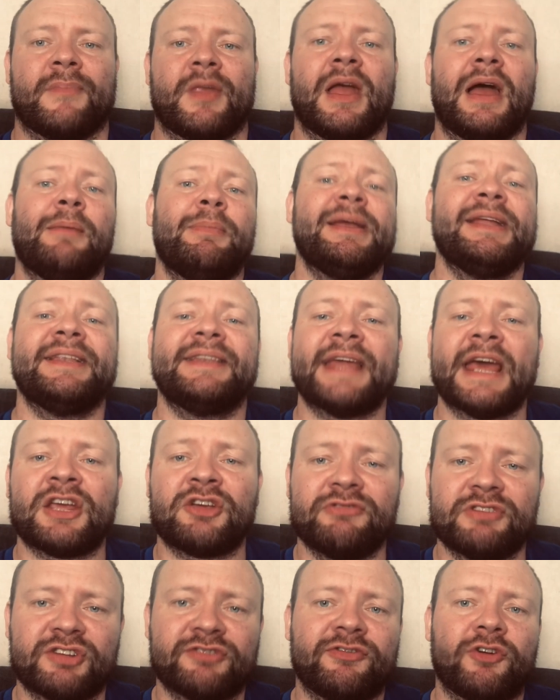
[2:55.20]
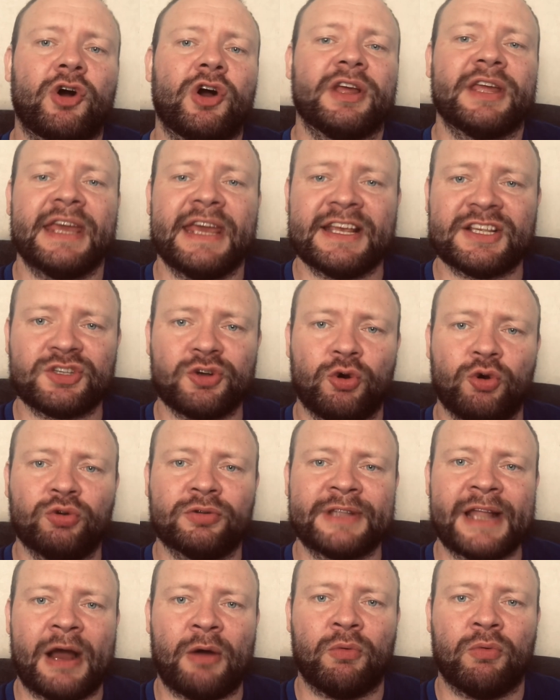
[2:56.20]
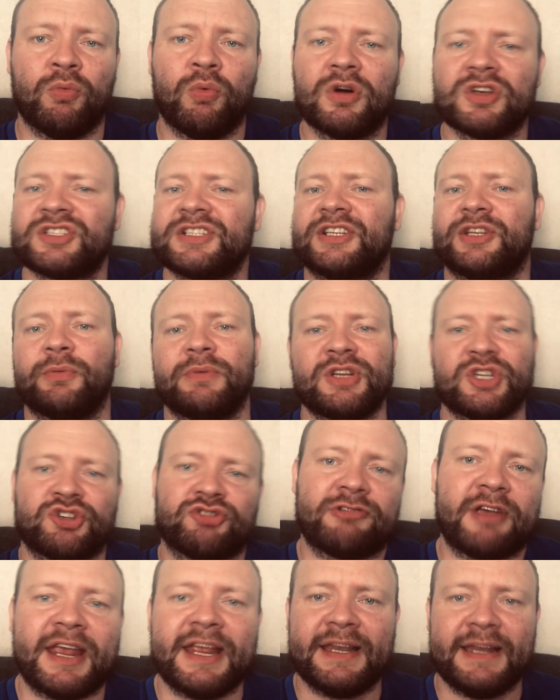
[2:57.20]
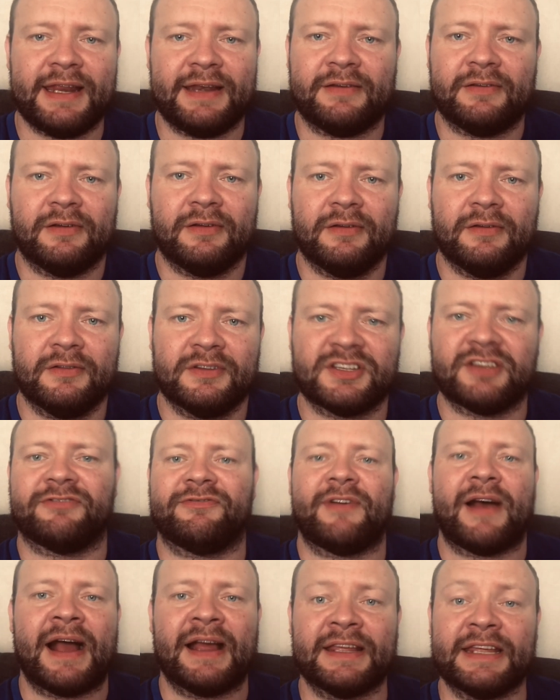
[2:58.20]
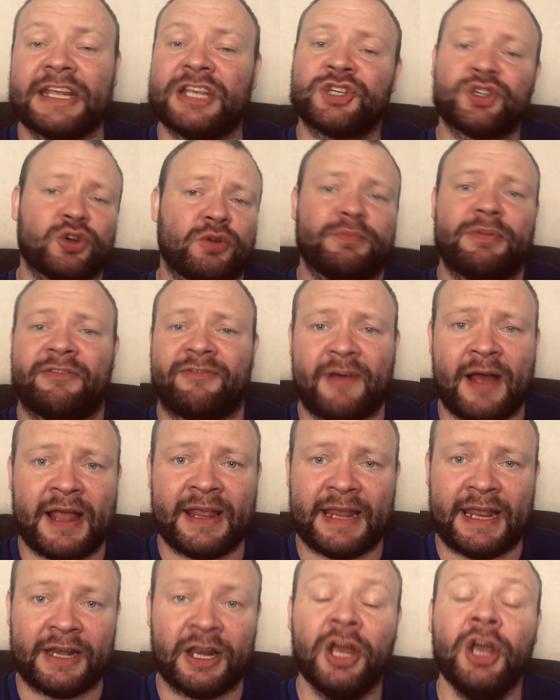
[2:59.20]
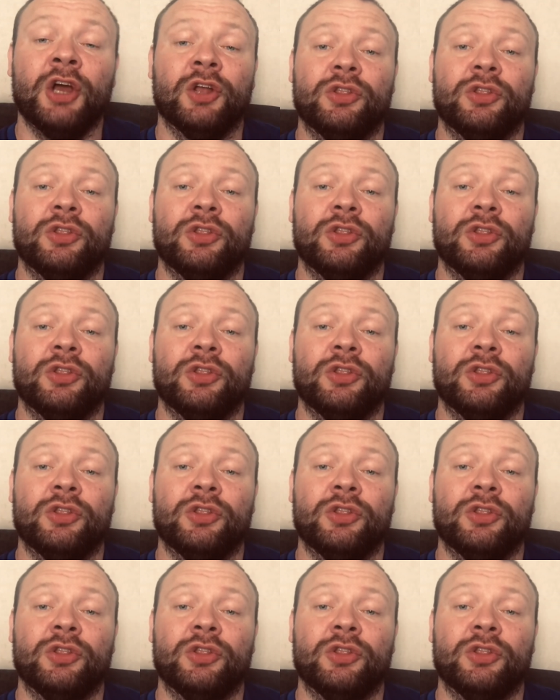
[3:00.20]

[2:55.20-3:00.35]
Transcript: I mean, Decca is 40 years old now. What's he doing training to fight? He shouldn't be fighting.